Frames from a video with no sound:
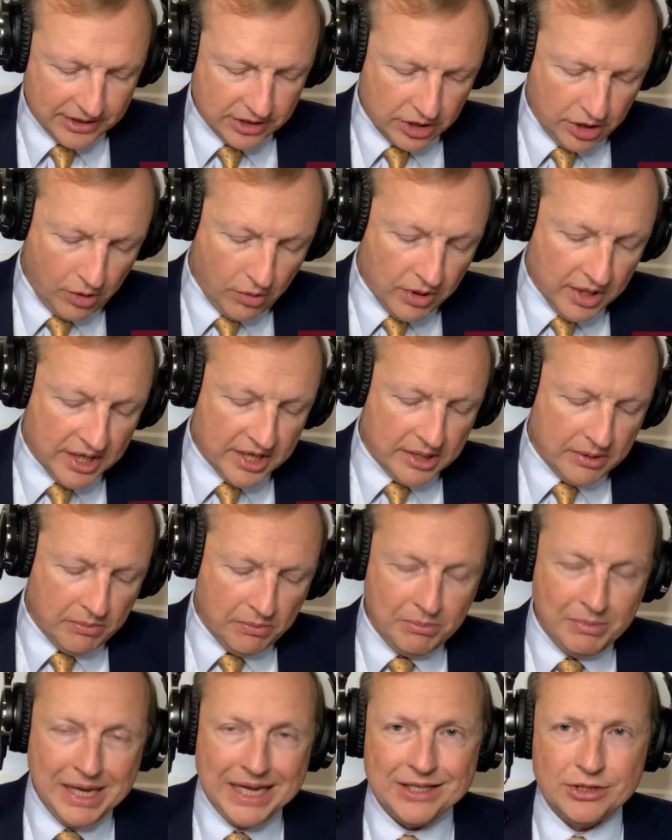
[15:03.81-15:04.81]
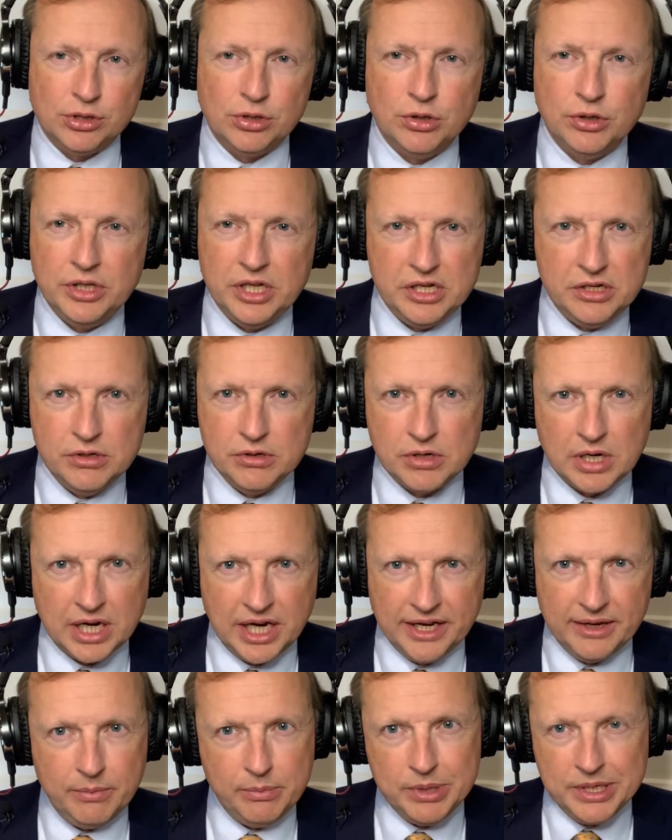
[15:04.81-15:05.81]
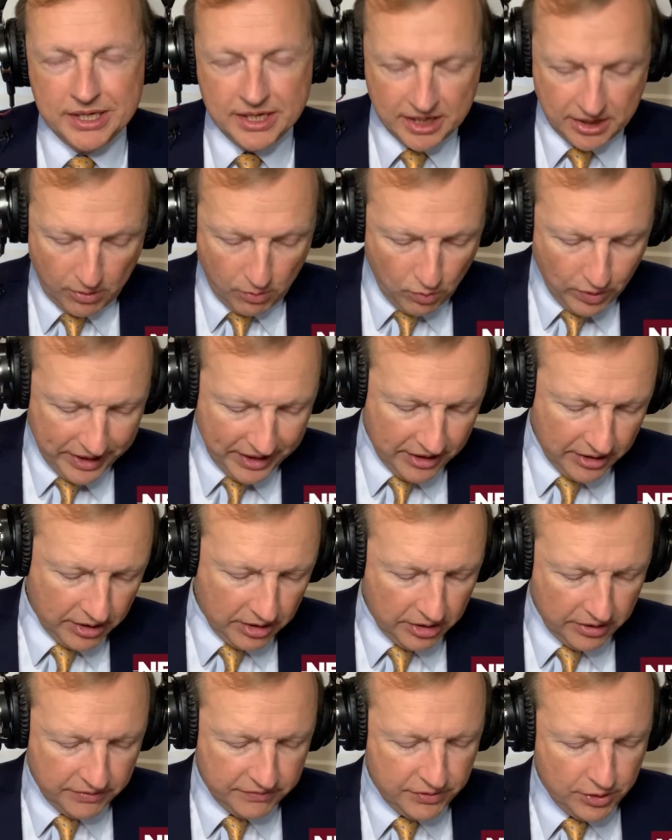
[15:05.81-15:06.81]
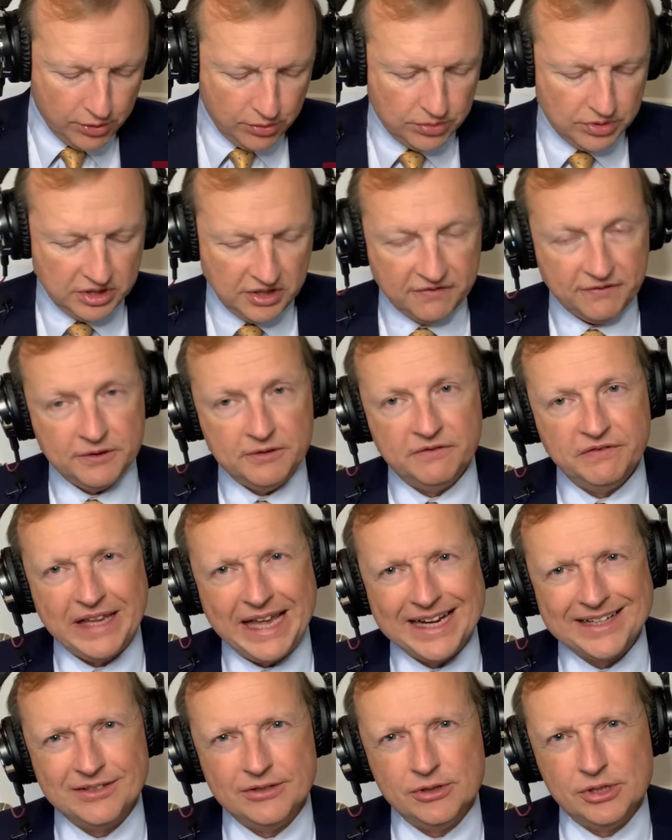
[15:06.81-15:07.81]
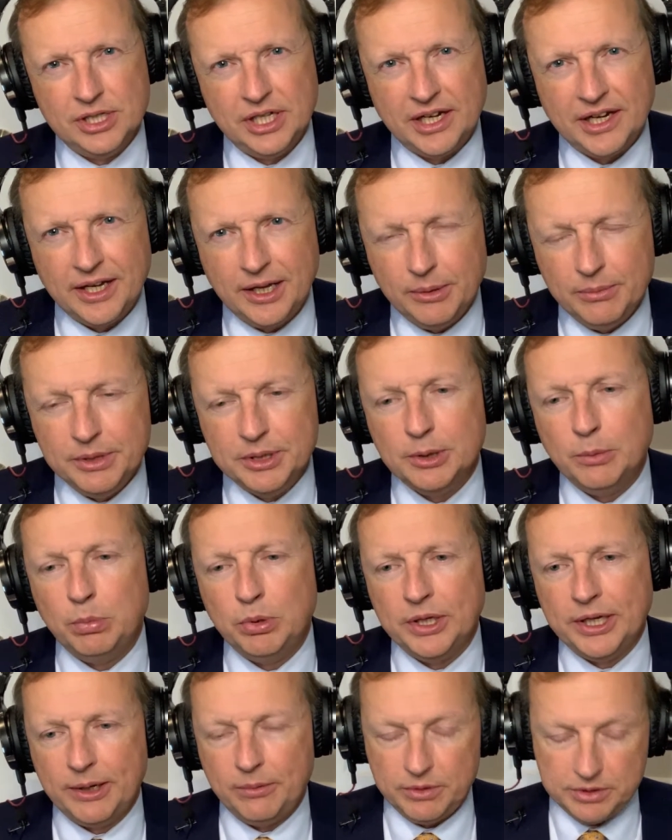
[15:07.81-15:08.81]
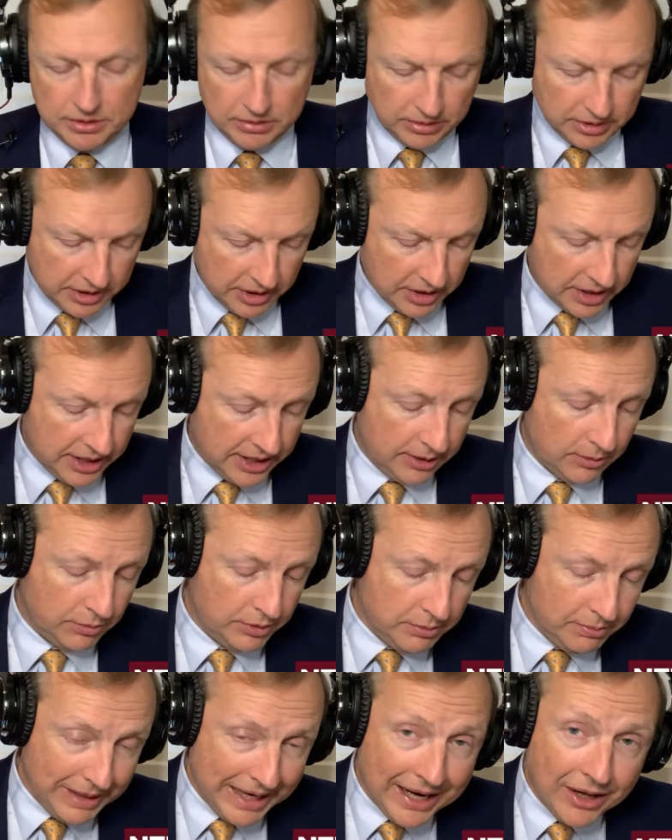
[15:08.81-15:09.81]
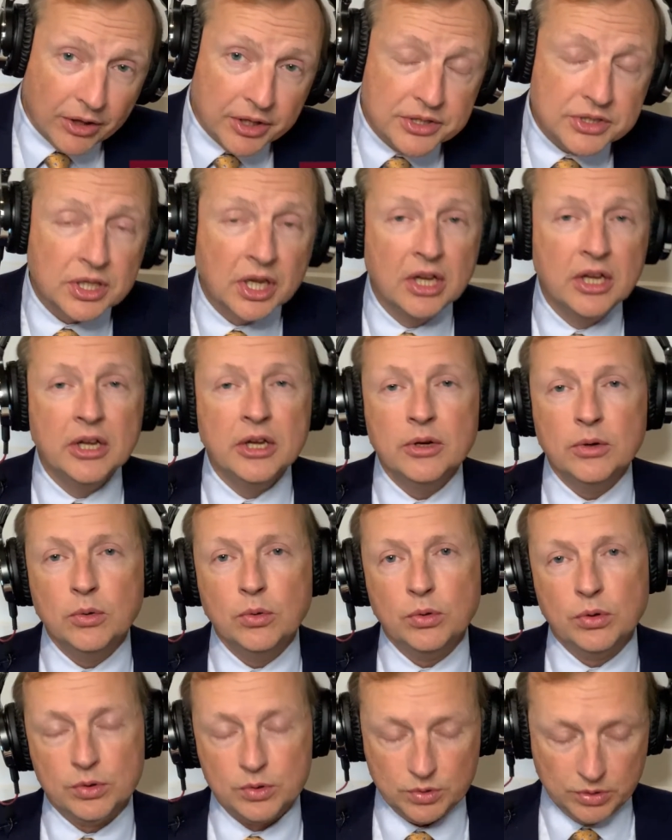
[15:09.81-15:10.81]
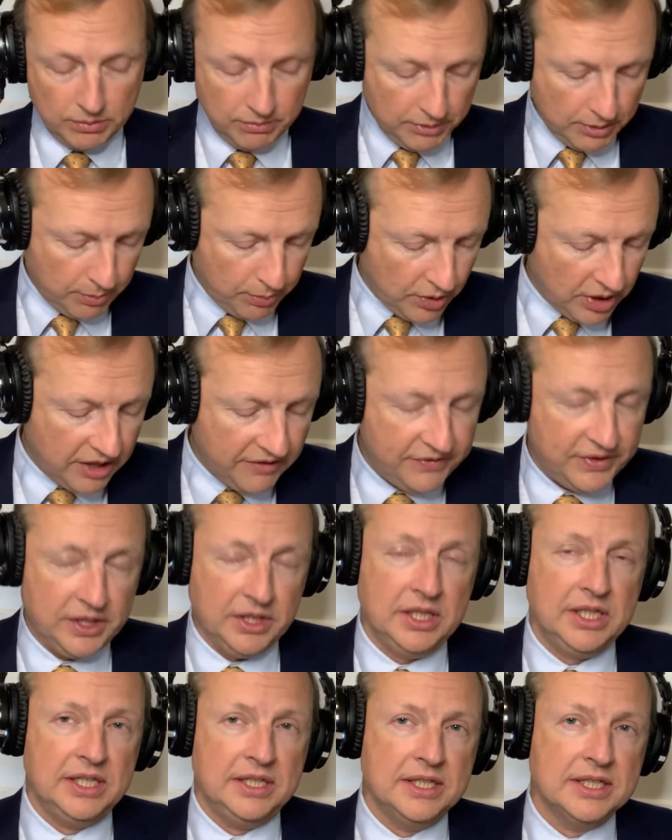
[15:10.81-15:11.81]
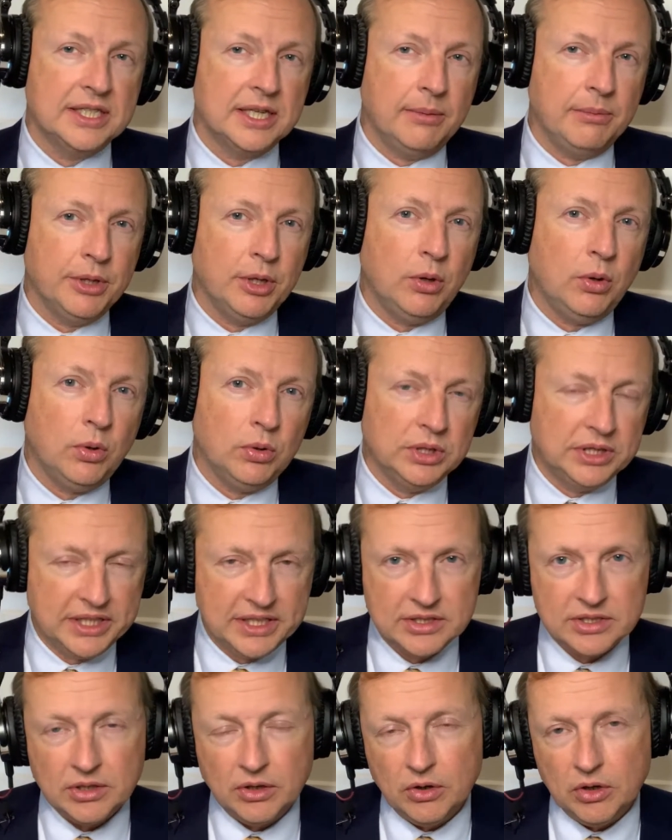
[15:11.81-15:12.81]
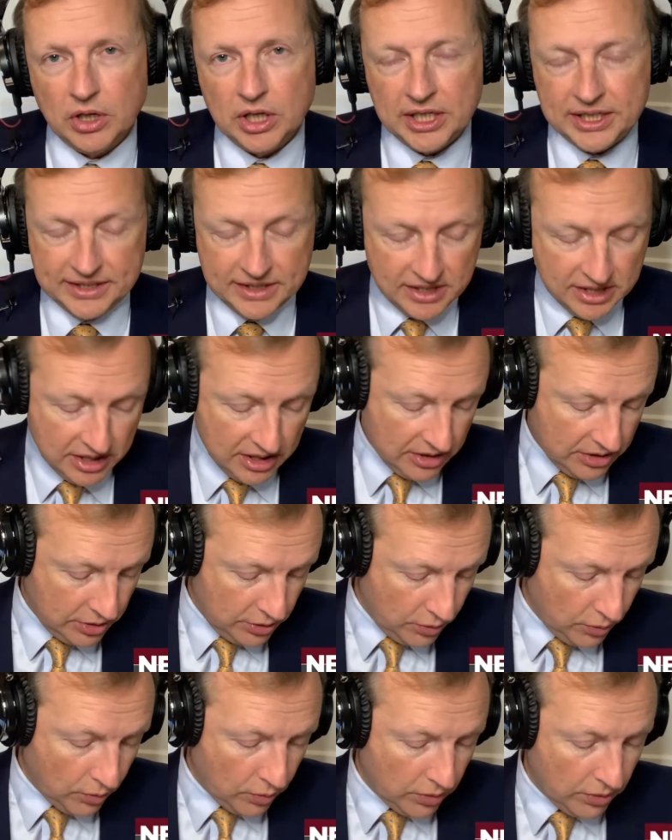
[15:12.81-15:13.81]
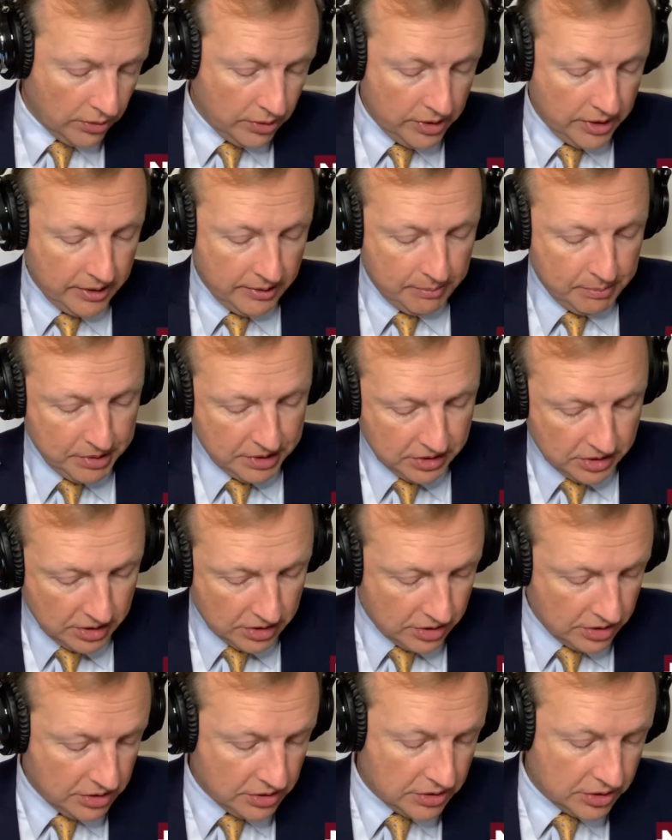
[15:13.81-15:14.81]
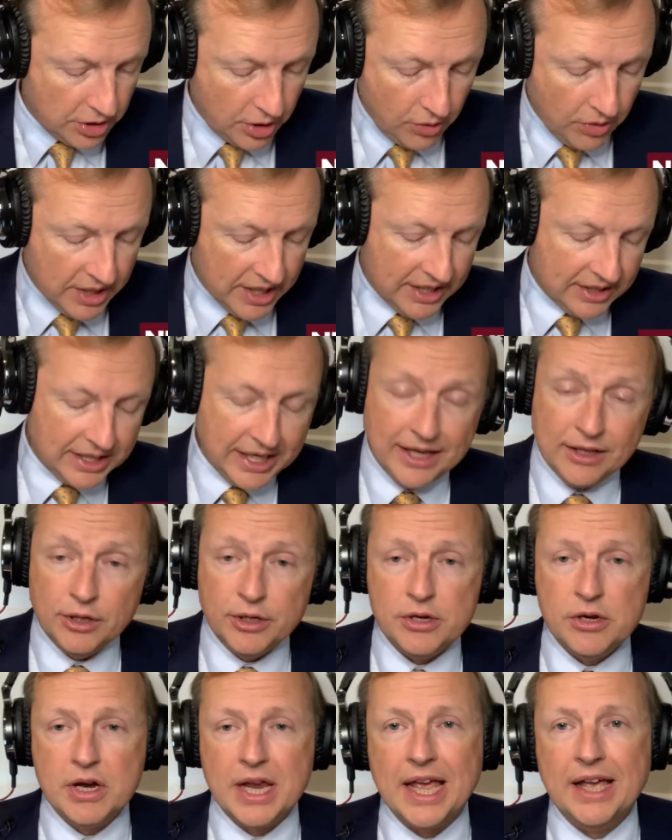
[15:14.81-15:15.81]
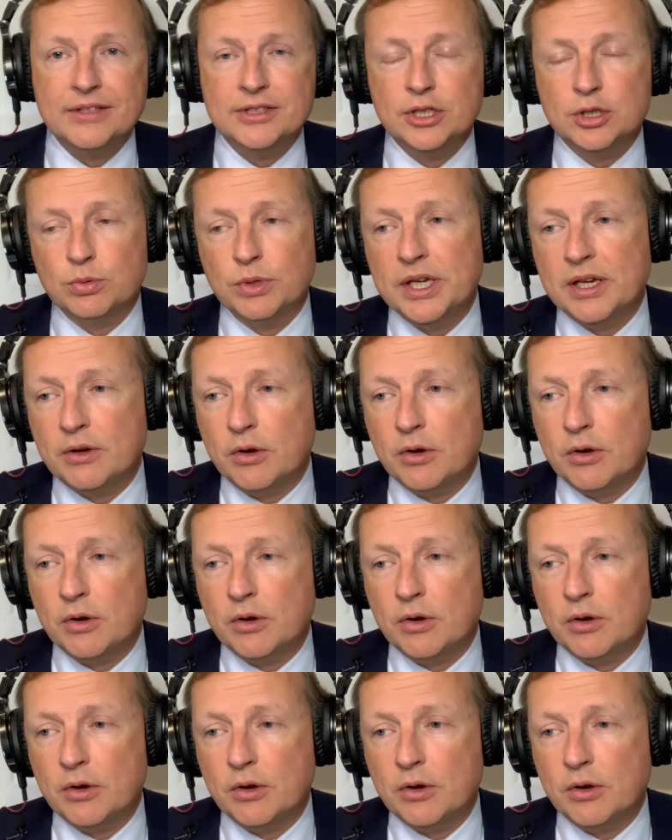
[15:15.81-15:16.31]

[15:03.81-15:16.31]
So make sure that you're kind of being aware of those different factors that come into play when you're looking to kind of rebalance or trim the profit in some of the holdings on your position. So take a look at your accounts this week.